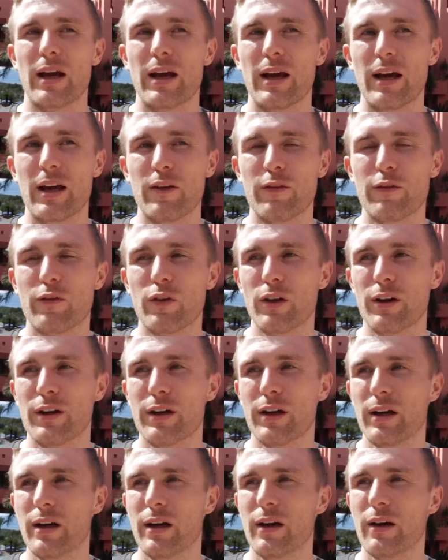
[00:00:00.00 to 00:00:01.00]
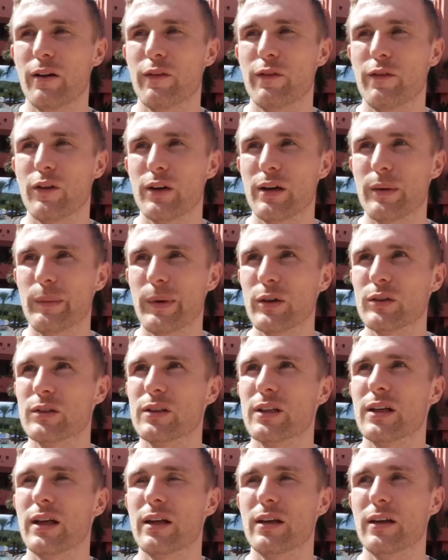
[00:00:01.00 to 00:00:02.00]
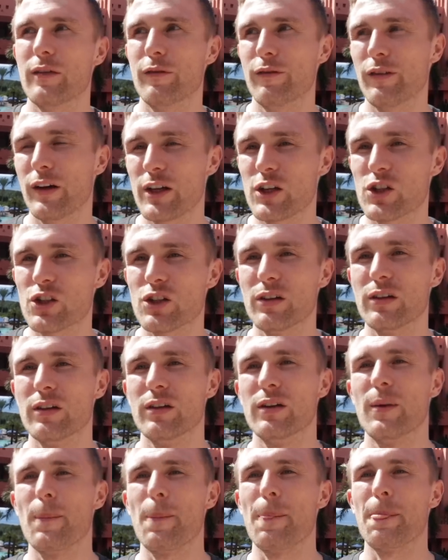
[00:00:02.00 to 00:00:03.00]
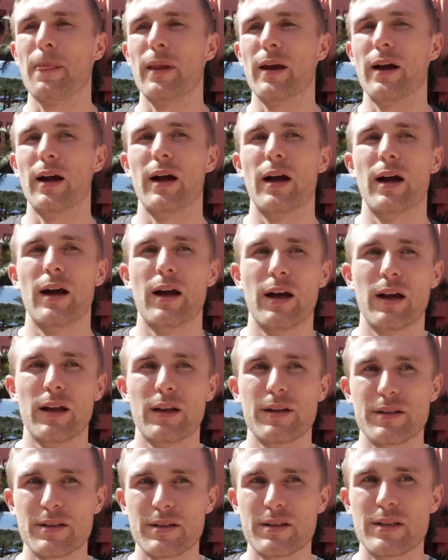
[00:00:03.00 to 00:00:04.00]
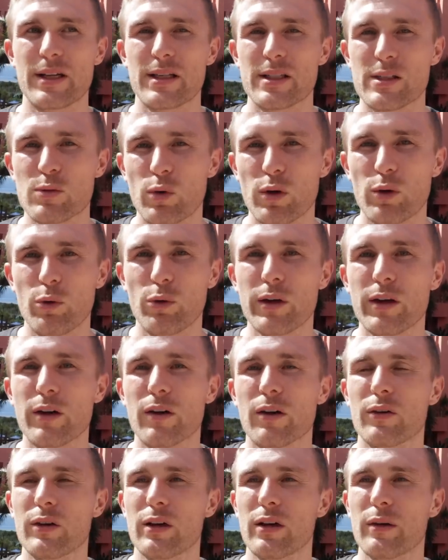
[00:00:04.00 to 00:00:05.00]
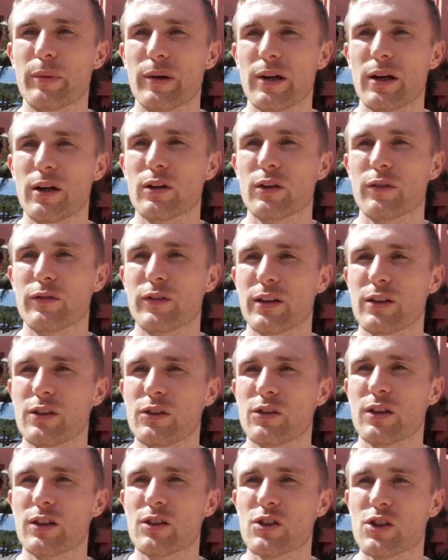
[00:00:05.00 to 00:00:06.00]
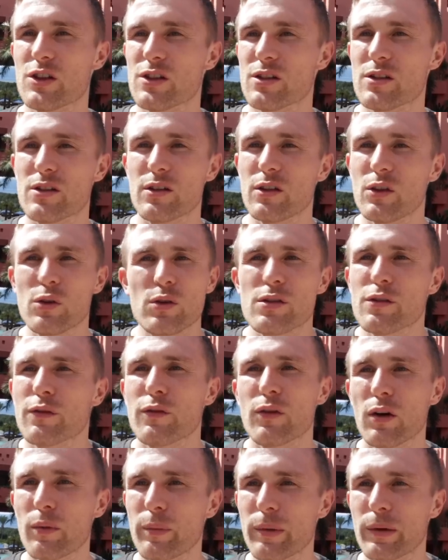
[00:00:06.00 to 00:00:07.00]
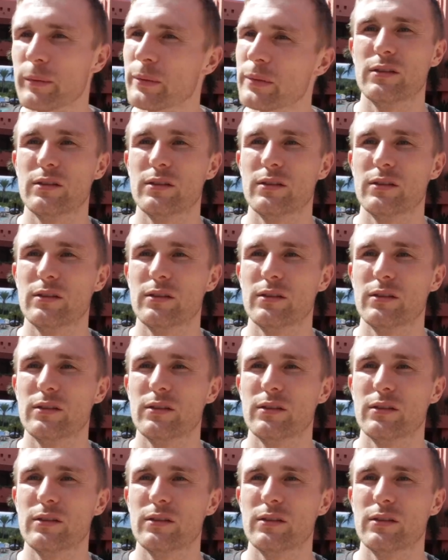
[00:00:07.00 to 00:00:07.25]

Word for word: And for the for the mounting and inflation, uh, that's what we are really proud of. That you can just use a floor pump.